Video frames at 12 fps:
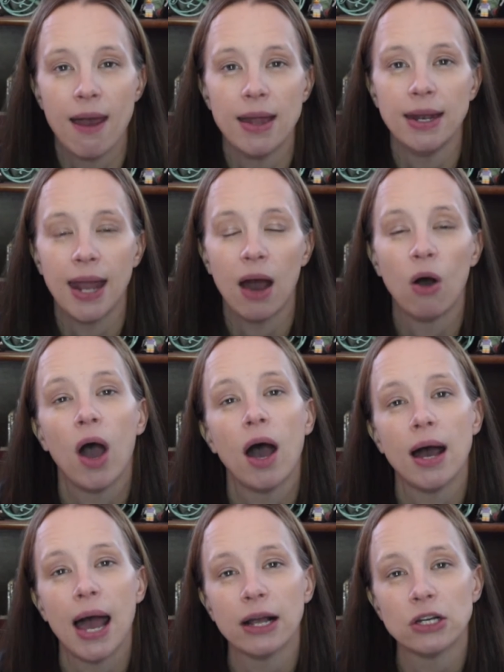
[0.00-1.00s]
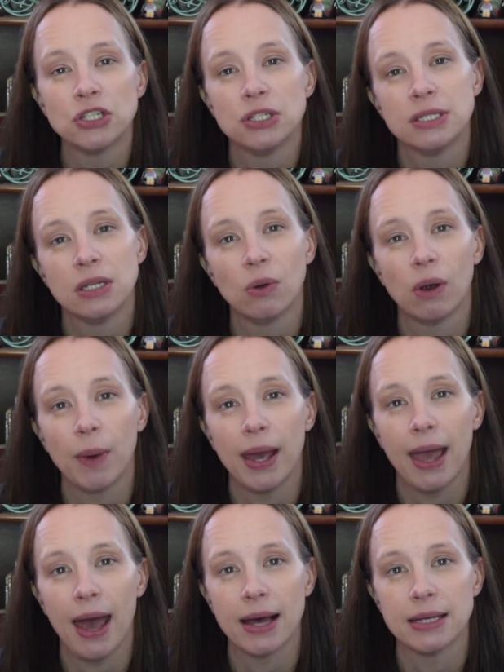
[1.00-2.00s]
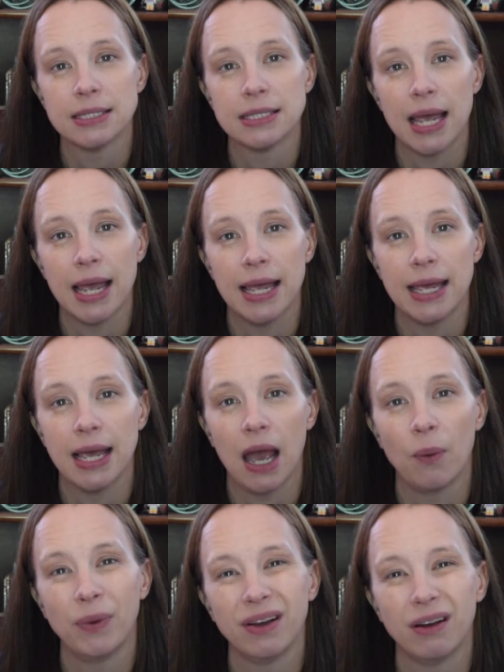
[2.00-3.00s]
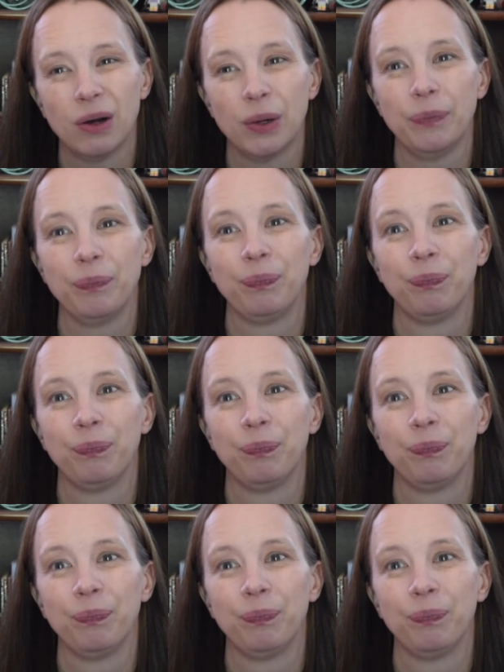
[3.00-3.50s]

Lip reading: Now, Akershus in Norway has I want to call it